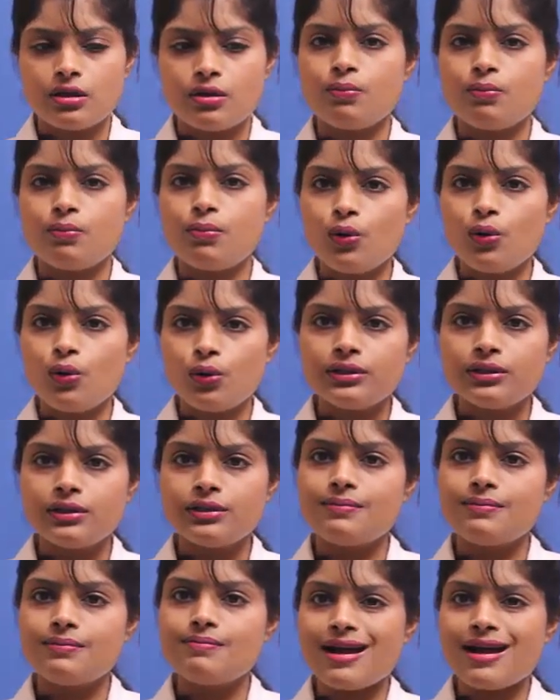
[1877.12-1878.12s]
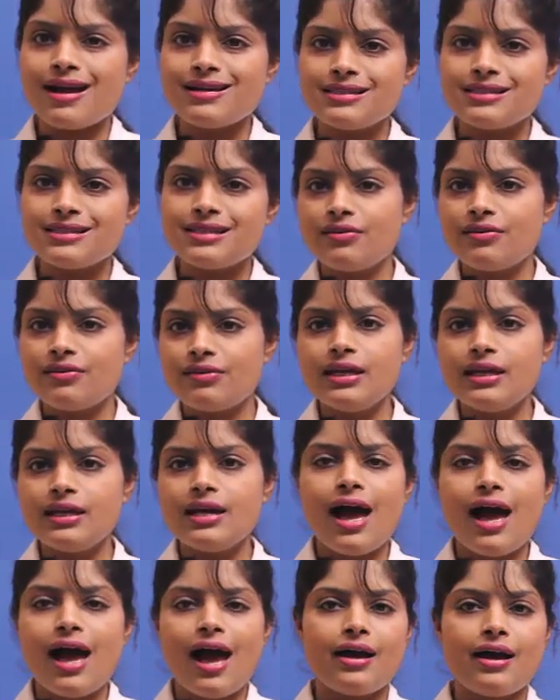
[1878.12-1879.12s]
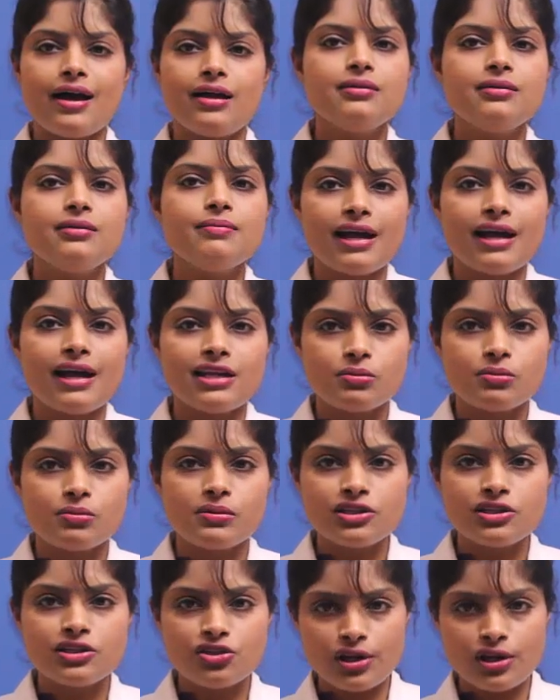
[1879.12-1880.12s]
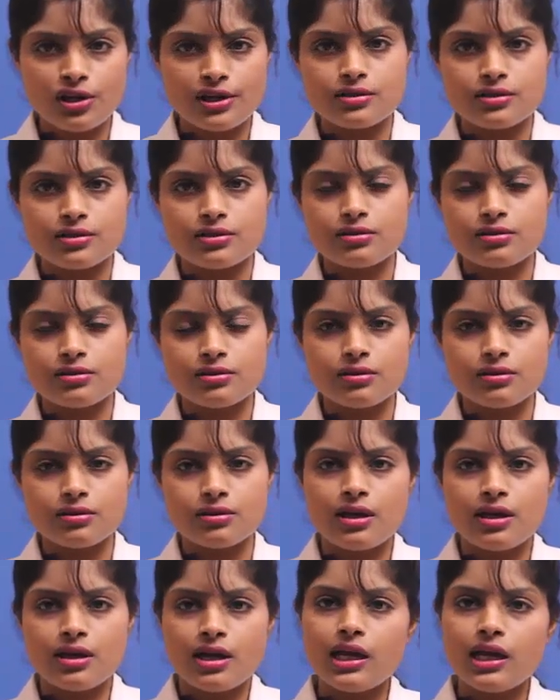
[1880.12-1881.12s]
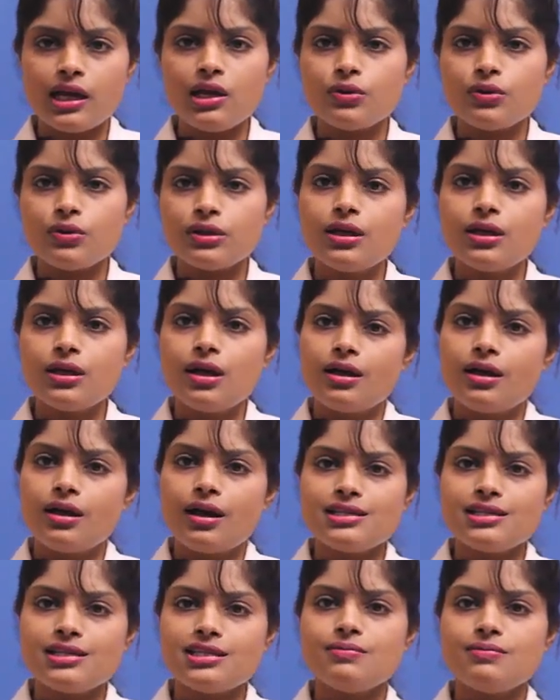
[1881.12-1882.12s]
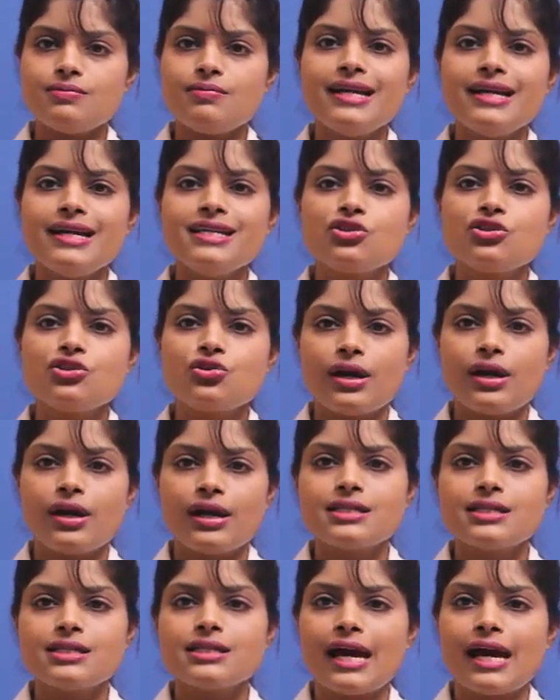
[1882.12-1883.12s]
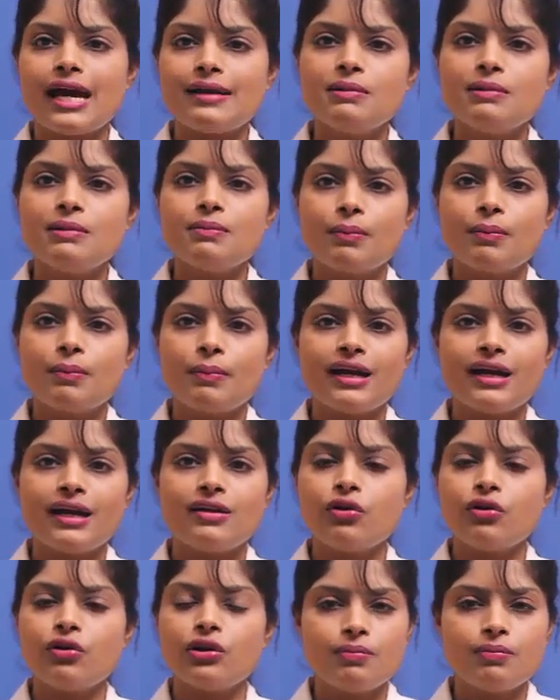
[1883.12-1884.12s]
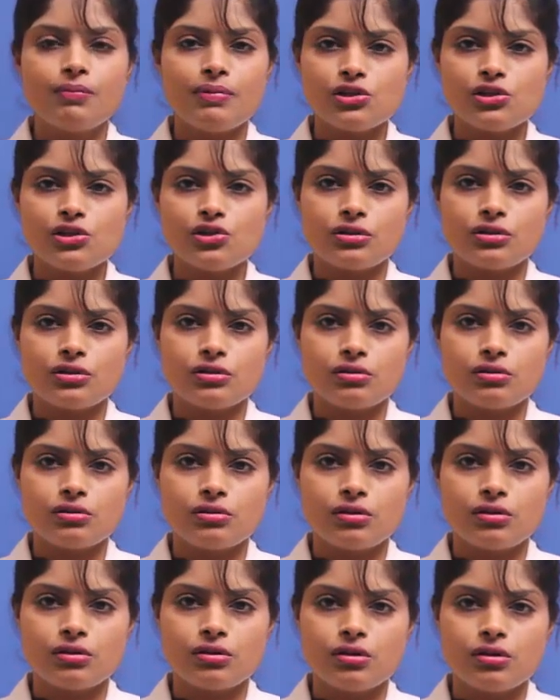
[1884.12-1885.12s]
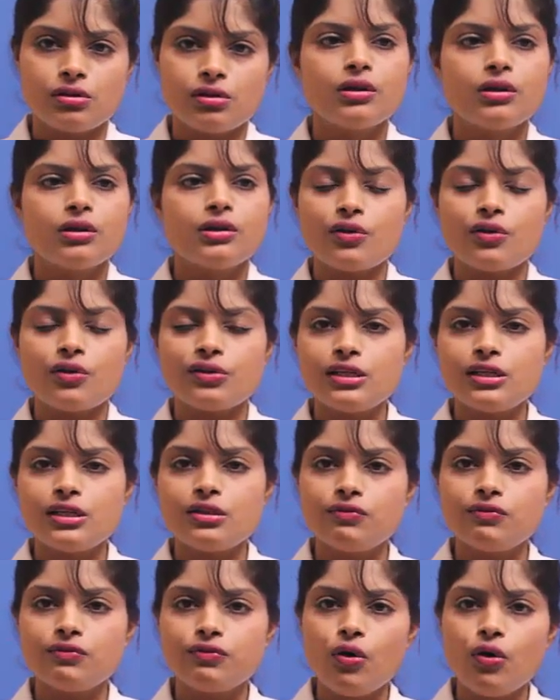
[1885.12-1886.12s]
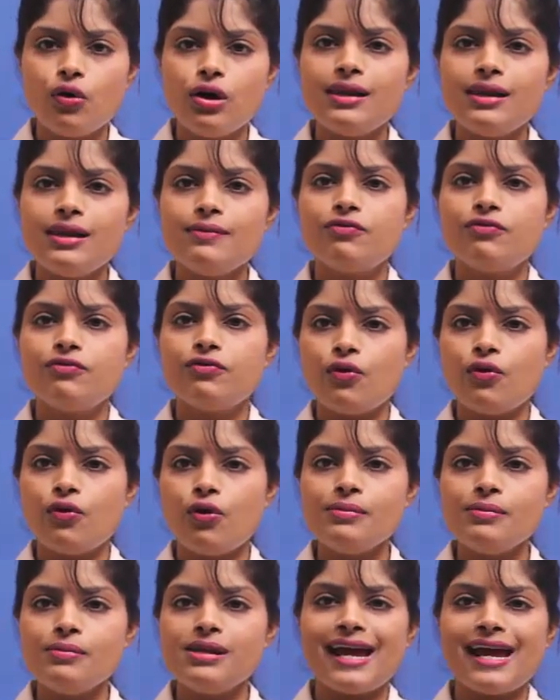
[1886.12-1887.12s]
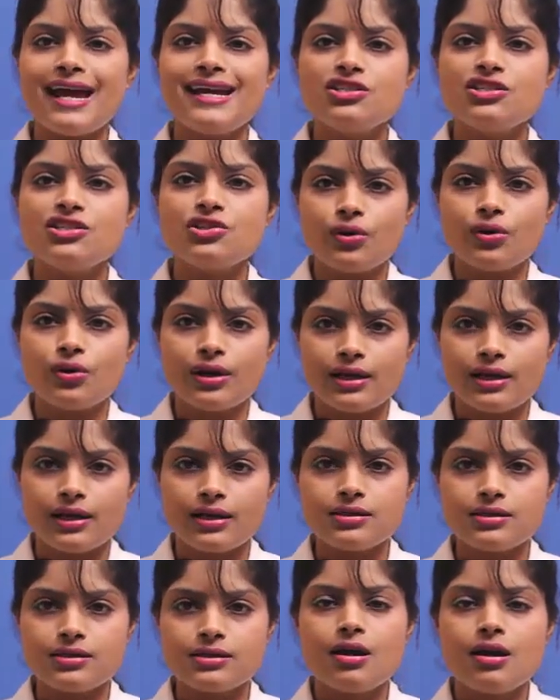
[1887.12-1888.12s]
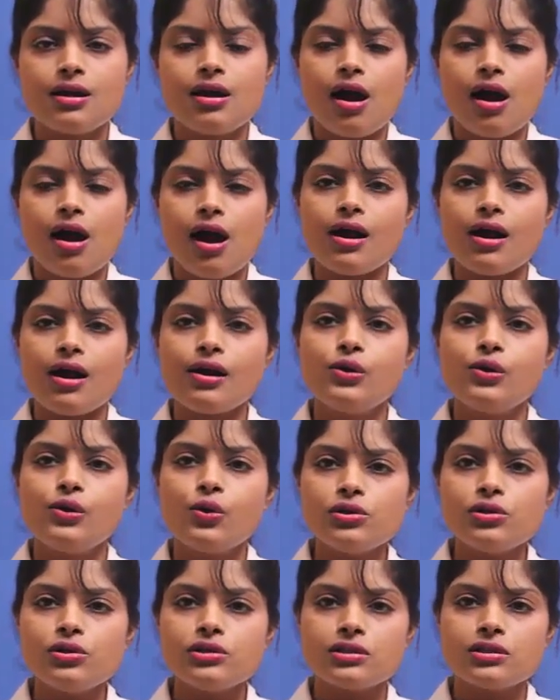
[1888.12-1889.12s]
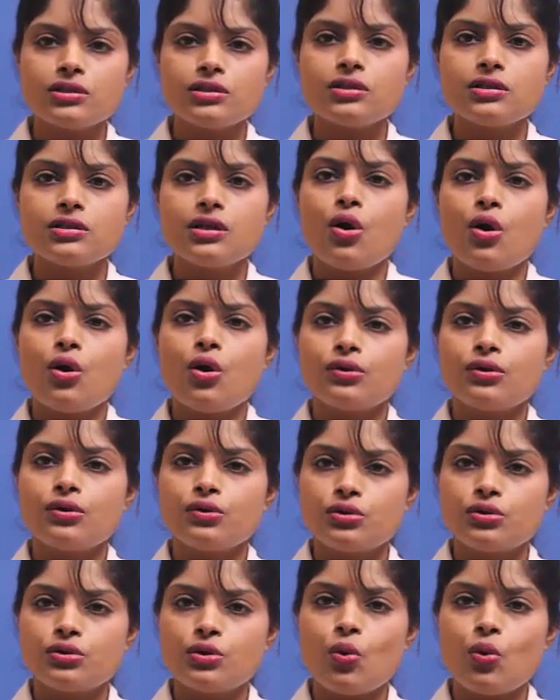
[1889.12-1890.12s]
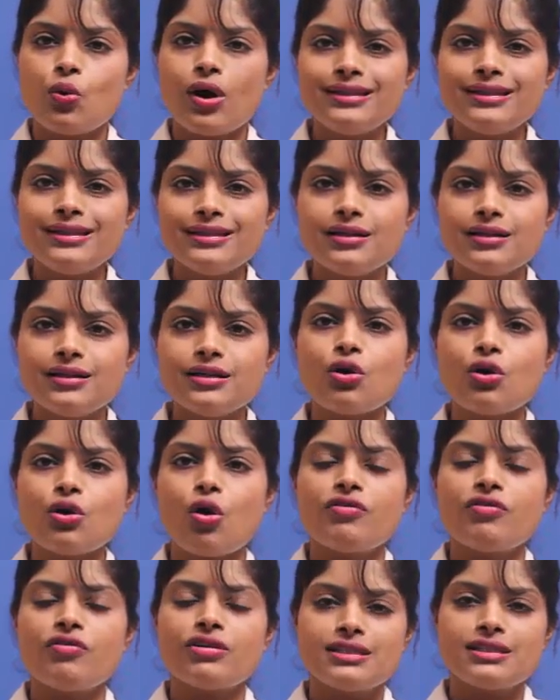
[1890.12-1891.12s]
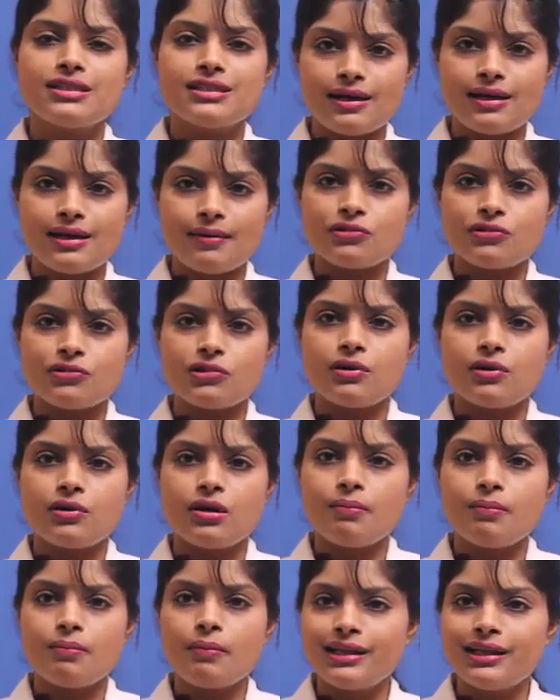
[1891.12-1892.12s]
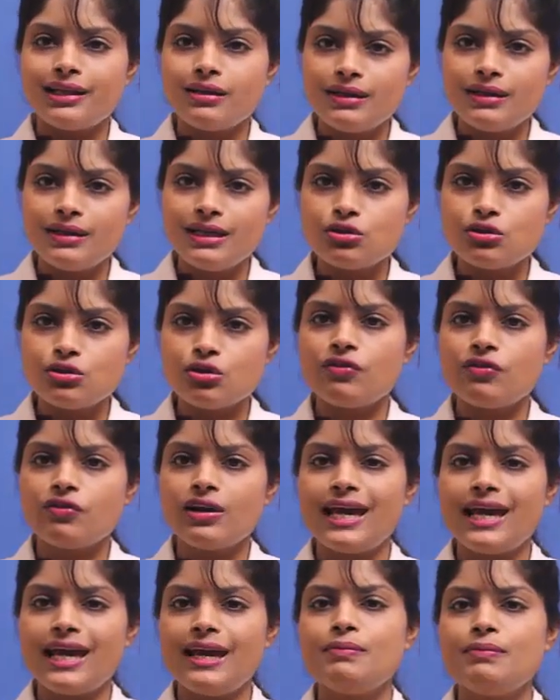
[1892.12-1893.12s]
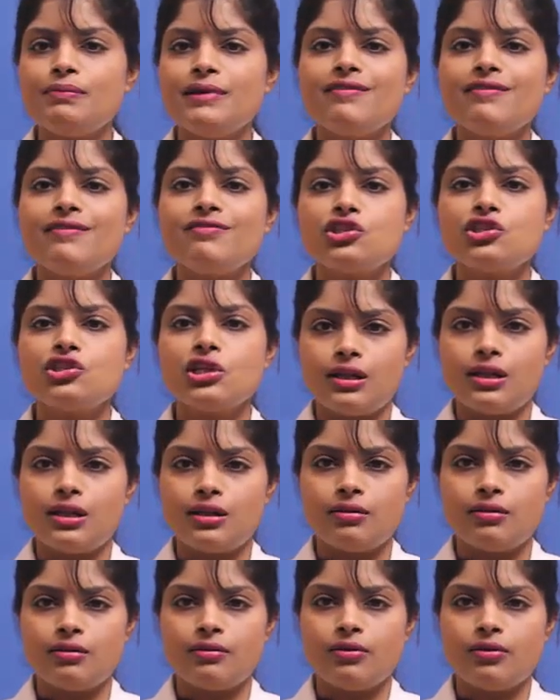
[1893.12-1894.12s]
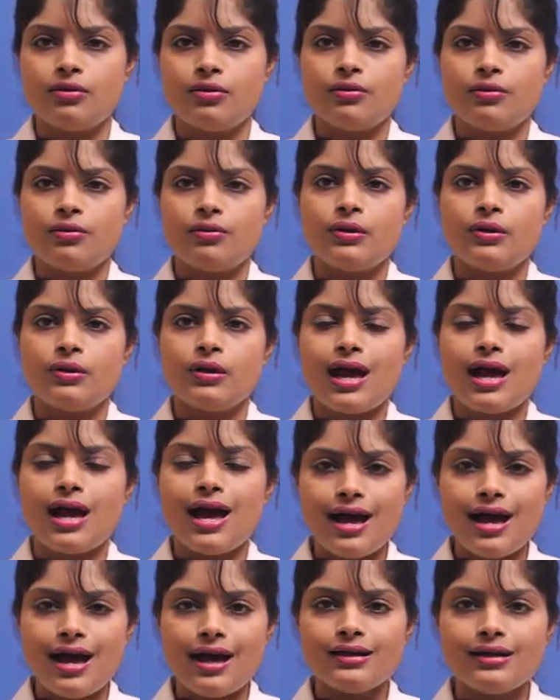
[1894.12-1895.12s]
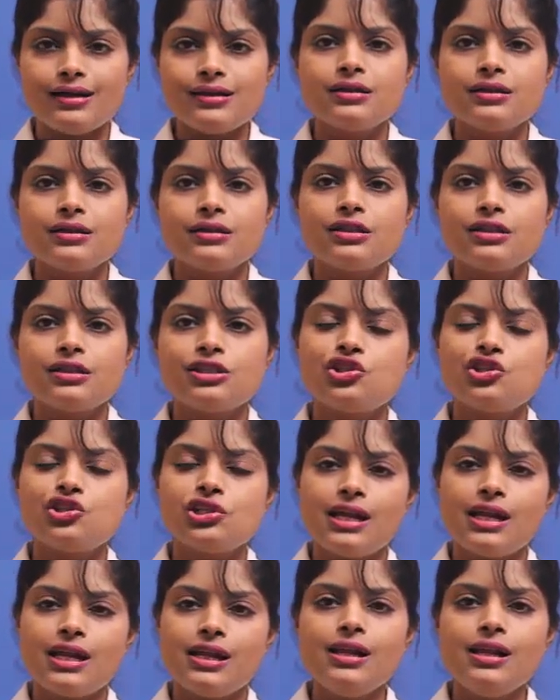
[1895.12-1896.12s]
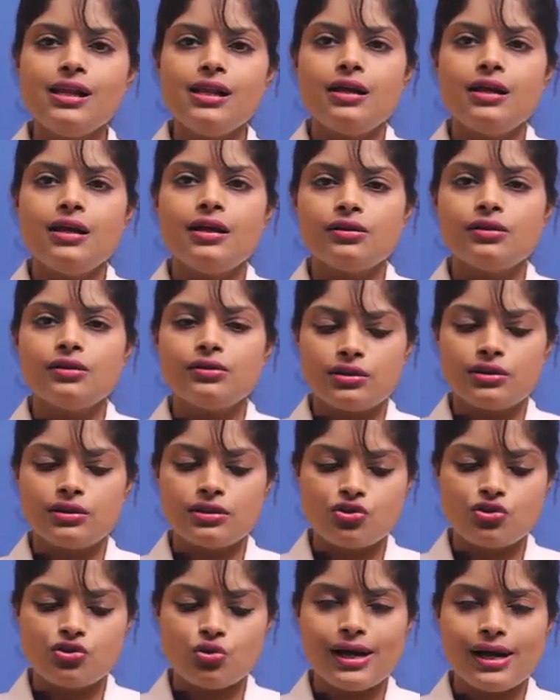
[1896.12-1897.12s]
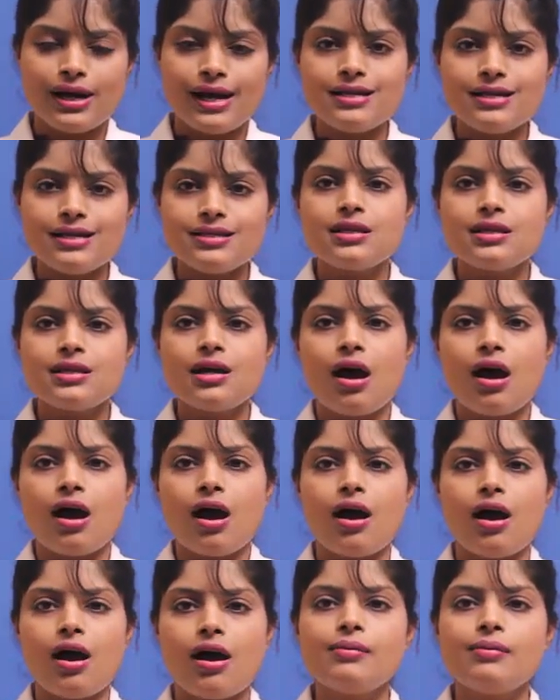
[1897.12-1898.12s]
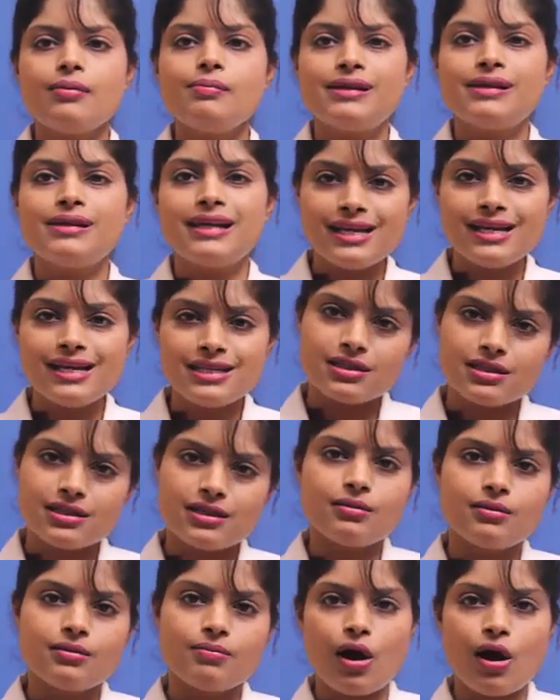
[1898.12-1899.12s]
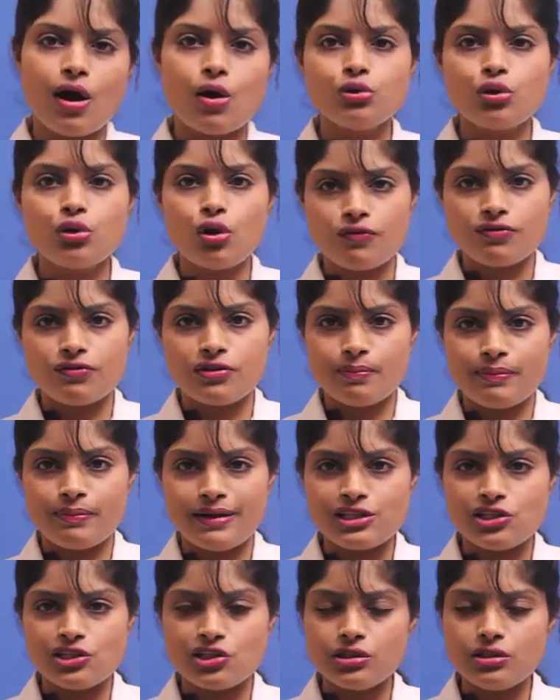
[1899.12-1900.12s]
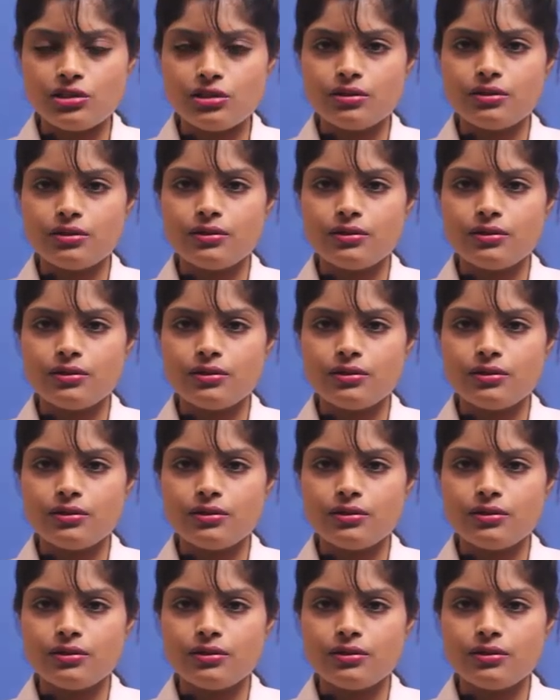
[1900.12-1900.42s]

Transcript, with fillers: both the maxillary and the mandibular trays. Even customized trays can be prepared for the patient. Now, these foam-lined trays are loaded to the one-third of its depth by the means of A P F gel, and the gel, the trays are placed in the mouth of the patient.